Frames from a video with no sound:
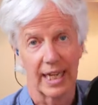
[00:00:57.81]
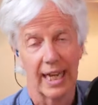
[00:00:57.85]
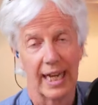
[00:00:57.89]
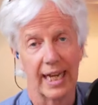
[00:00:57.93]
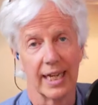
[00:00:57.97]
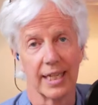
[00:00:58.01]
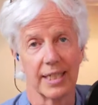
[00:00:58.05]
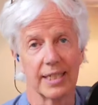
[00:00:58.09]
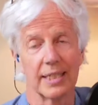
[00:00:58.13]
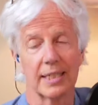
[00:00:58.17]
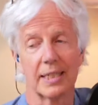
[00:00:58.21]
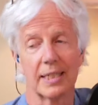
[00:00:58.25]

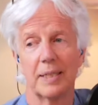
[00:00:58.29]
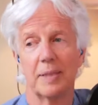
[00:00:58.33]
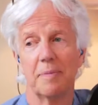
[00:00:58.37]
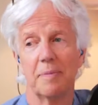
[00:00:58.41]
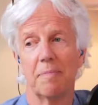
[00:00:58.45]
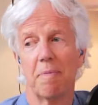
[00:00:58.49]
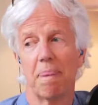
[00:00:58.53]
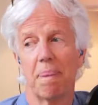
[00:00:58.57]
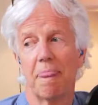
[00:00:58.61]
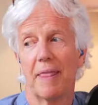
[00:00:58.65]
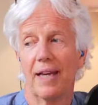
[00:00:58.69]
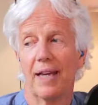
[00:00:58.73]
And
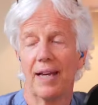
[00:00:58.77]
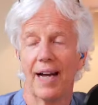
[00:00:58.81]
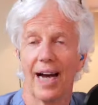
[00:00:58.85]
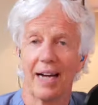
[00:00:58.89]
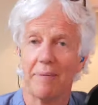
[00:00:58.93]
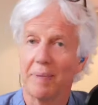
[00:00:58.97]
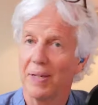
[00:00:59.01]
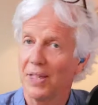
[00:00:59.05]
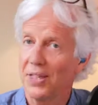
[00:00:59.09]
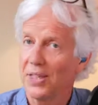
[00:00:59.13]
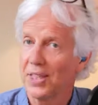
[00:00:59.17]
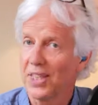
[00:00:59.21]
I'm
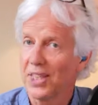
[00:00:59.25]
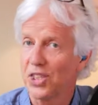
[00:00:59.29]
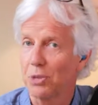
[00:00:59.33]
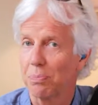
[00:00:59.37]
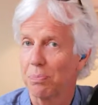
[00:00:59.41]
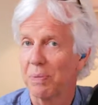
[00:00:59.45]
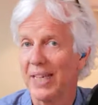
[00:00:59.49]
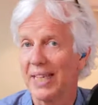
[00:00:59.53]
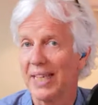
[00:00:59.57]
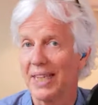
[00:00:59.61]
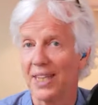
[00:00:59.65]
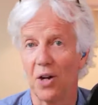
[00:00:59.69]
not going to
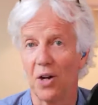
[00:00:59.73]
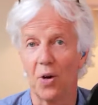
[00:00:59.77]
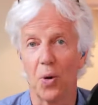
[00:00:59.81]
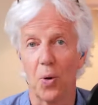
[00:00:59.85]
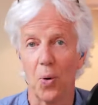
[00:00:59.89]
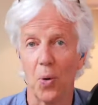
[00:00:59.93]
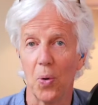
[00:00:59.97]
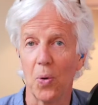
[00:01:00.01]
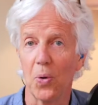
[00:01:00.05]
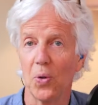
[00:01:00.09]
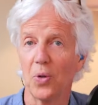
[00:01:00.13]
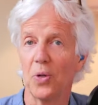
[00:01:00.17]
explain the
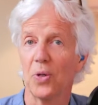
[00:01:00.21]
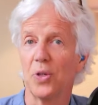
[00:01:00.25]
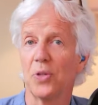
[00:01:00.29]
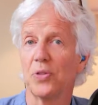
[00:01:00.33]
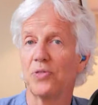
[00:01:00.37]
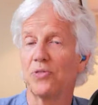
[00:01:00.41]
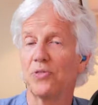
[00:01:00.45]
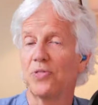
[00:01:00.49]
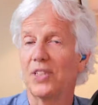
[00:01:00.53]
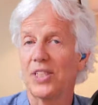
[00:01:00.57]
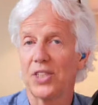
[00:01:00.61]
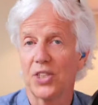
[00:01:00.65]
whole
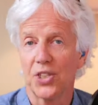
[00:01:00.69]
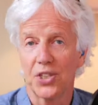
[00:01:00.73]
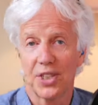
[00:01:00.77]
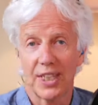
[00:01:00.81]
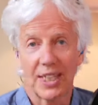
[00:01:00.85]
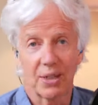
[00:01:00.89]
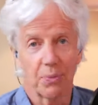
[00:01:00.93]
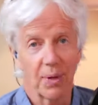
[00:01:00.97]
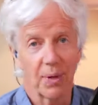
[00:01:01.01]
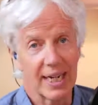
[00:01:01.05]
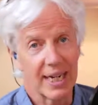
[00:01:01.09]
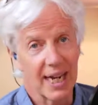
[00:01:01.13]
feature
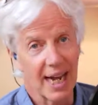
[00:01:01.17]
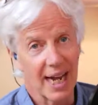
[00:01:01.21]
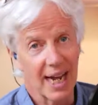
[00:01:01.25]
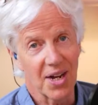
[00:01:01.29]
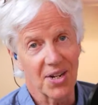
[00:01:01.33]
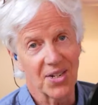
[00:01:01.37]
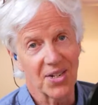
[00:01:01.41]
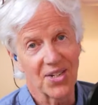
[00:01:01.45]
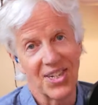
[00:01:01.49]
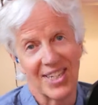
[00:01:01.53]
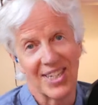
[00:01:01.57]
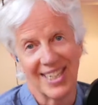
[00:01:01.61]
thing right
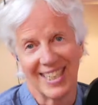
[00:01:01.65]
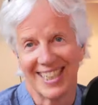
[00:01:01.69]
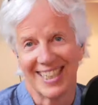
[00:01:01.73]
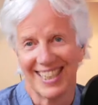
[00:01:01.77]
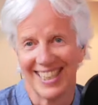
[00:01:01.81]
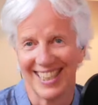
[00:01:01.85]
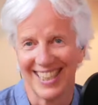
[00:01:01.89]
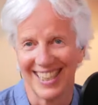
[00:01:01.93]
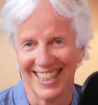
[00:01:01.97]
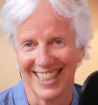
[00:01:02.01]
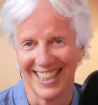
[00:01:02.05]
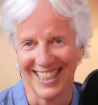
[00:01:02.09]
now,
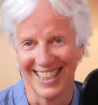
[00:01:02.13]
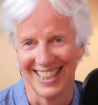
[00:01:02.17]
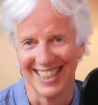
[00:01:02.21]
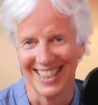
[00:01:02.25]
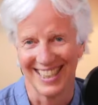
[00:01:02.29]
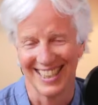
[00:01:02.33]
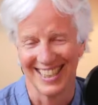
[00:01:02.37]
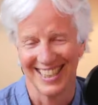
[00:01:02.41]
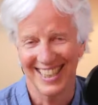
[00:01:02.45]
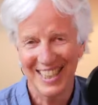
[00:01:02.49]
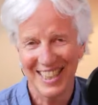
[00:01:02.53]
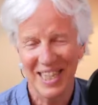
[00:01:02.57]

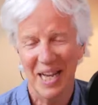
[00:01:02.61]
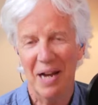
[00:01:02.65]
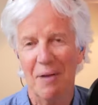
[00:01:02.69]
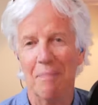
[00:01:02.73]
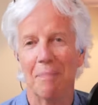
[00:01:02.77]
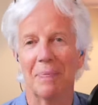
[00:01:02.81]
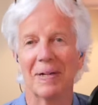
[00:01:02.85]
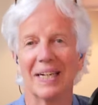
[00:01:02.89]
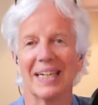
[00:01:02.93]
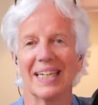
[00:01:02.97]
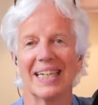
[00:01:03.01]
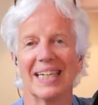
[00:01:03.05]

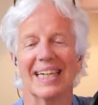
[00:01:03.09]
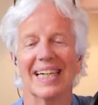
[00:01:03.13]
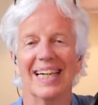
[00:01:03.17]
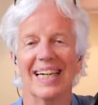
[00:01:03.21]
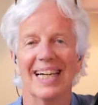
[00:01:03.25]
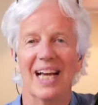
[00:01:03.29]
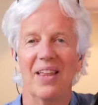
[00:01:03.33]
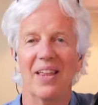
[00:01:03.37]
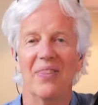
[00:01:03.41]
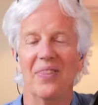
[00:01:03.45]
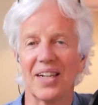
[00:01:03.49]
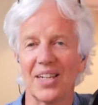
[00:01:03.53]
but
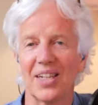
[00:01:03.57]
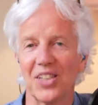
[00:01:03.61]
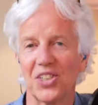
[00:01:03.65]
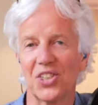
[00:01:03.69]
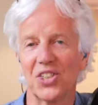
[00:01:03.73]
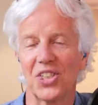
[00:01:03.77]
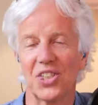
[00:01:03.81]
there's